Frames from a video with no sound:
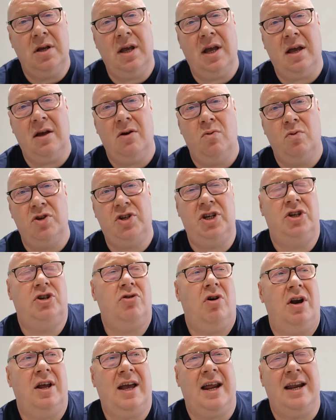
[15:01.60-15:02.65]
Yeah? Was she
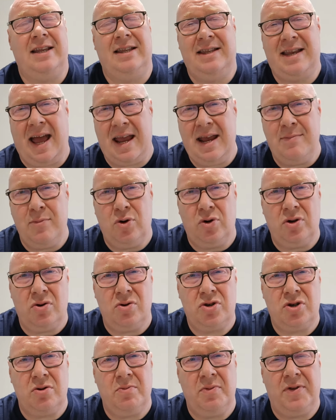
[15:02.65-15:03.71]
trying to get a Daimler
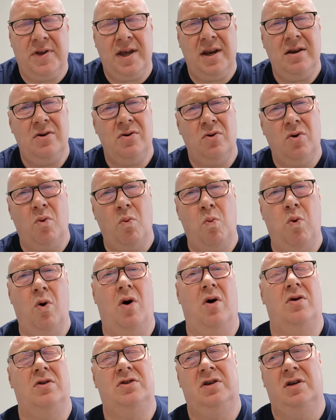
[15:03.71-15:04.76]
or something? Or
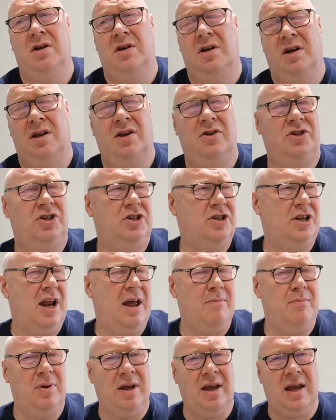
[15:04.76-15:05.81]
what? I know she's an
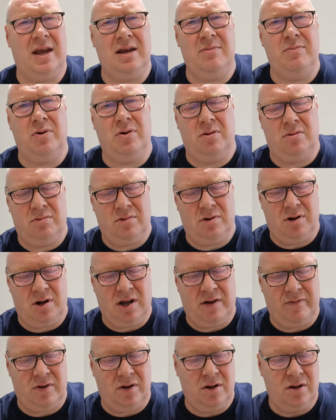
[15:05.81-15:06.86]
MBE, but
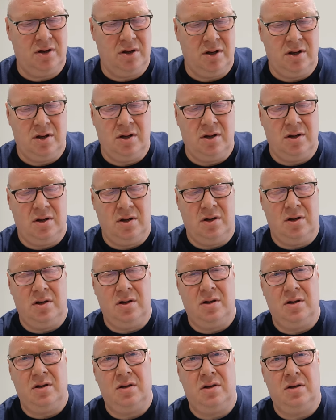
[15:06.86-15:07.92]
whatever.
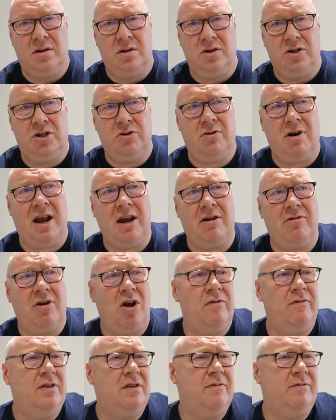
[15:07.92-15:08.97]
She was angry
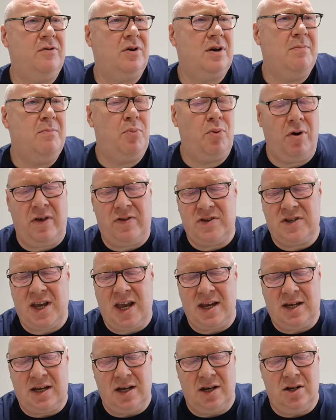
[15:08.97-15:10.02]
over the fucking
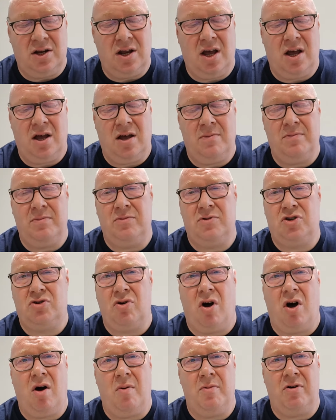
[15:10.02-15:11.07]
breathtaking
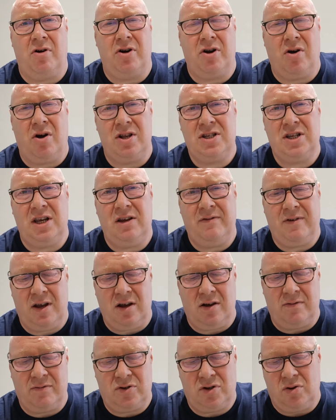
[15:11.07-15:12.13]
drama on
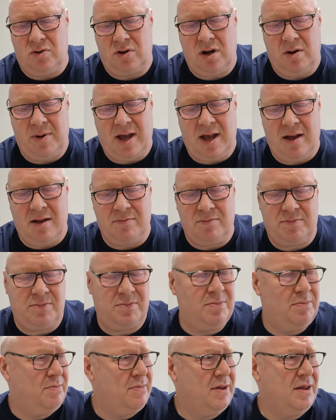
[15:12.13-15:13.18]
ITV of talking about
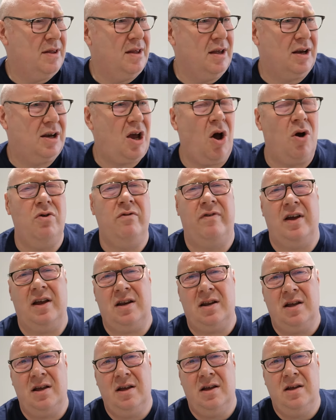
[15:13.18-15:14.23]
the
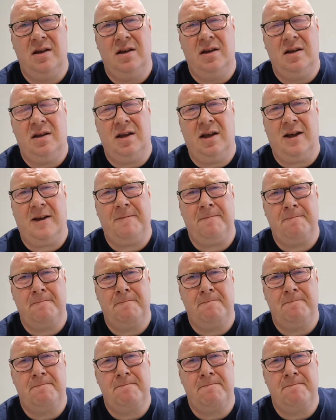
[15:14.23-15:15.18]
COVID. Yeah?